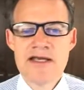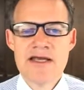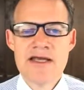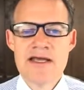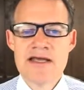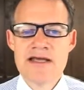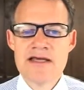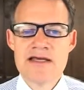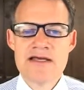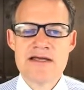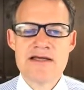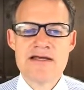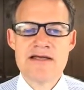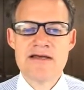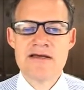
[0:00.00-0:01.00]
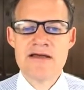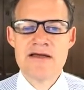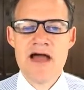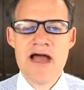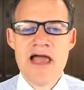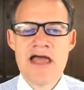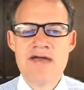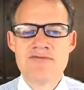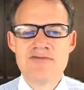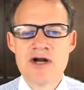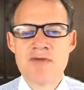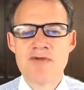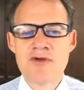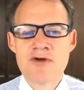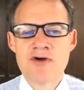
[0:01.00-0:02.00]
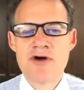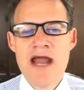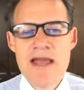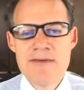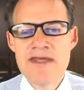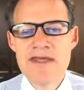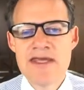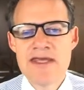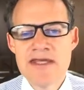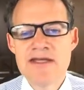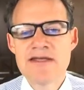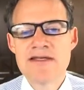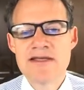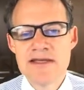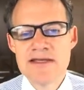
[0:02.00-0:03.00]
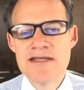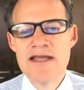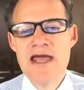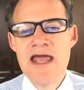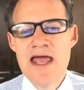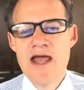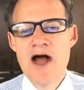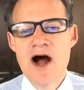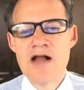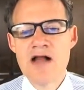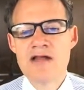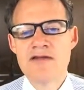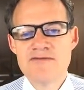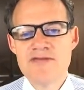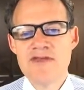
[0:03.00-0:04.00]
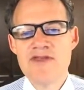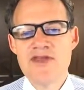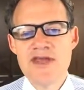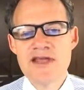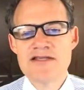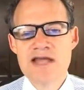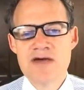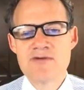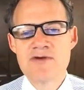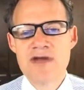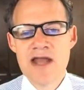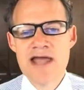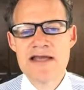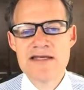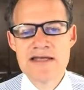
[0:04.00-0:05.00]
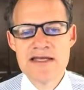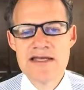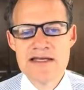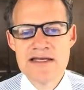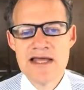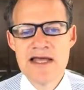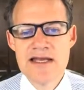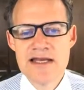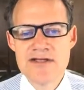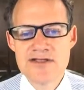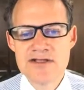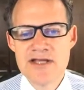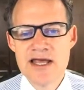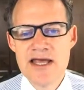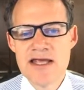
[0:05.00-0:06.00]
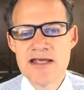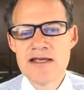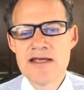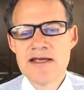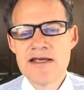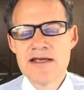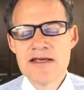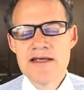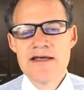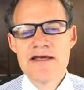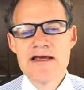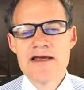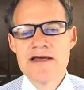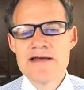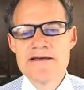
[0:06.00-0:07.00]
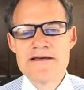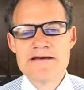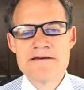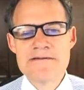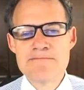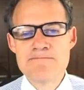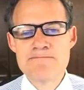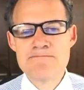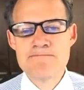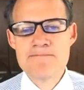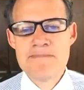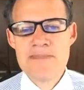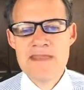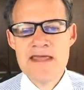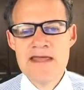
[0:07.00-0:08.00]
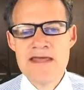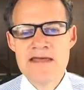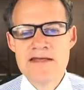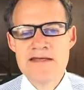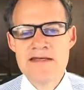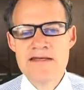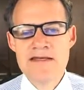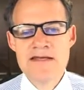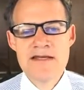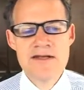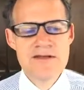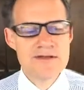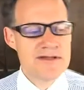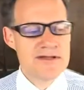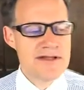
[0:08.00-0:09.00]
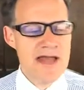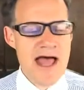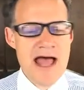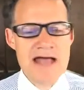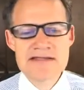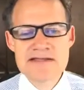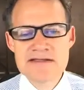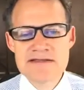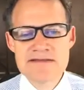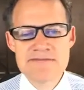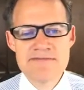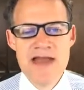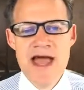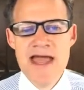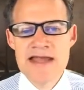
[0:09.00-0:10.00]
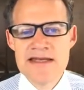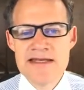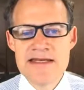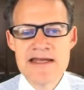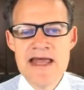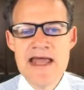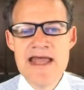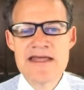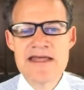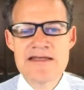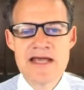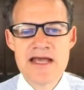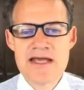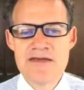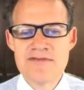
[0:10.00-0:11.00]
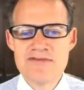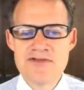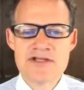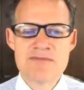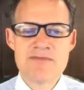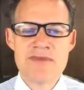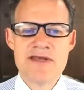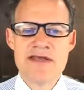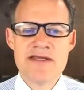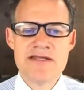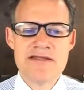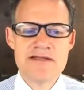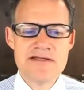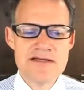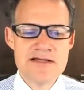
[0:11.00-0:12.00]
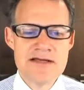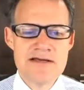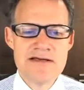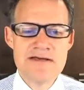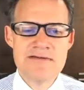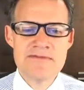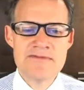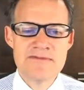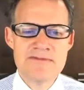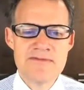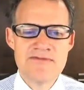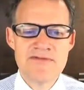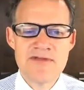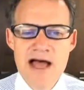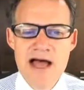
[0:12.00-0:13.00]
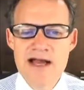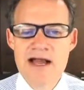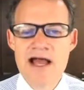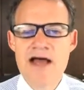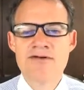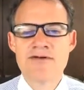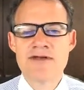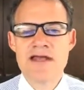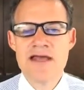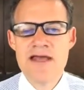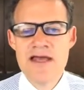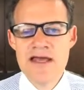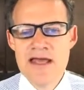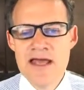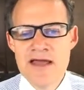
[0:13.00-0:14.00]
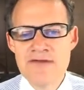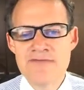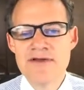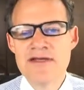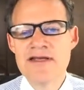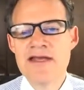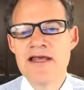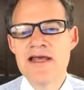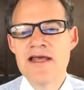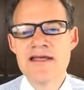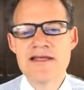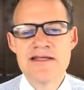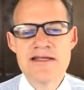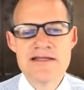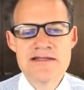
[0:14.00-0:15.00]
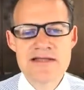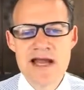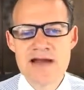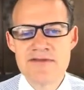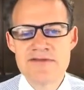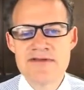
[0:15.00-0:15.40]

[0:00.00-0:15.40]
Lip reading: I have trouble cramming into the day all of the things I would like to get done each day. And in the last 90 days, I have just been flat out every day. It's kind of a